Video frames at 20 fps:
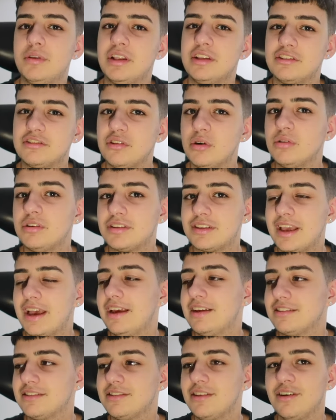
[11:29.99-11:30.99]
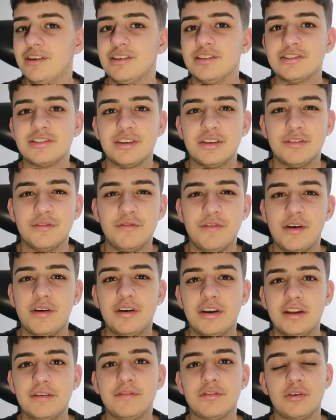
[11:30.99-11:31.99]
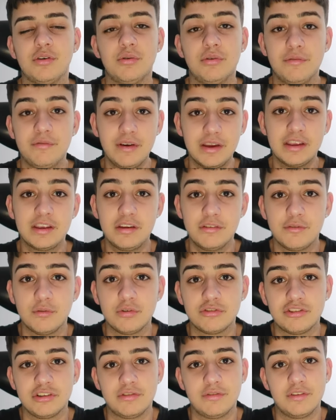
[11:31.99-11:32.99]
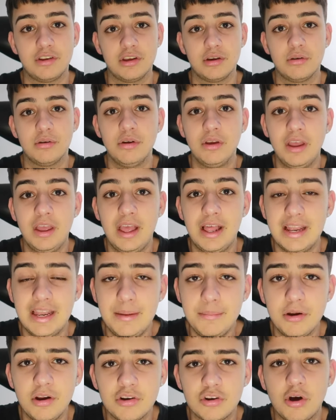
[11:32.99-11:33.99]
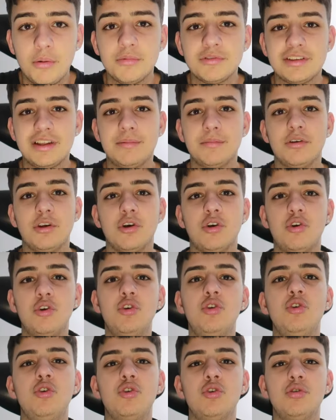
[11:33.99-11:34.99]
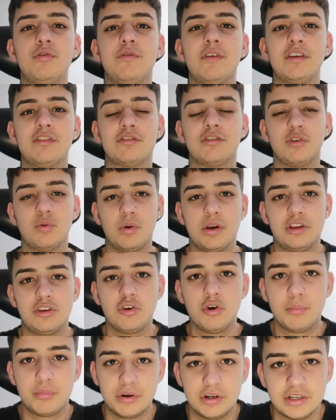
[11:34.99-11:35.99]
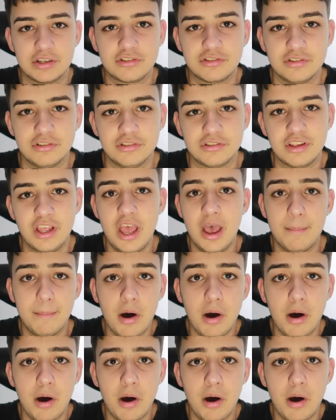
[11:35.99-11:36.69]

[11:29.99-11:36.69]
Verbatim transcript: But then so does KSI. So it's very difficult. Thank you for watching this video. Let me know in the comments down below who you think's going to win. Your predictions.